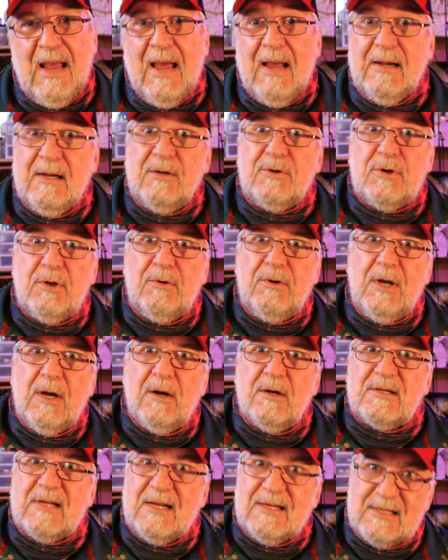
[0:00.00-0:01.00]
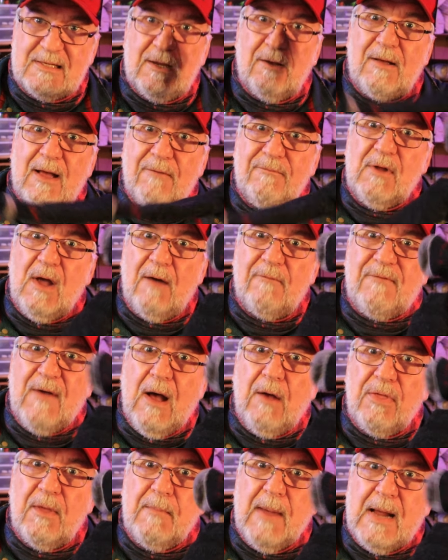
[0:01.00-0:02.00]
And in 2 years, I still have not
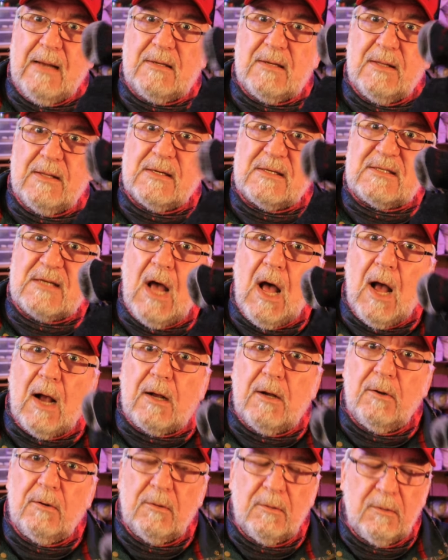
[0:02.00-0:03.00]
found the mate to this sock.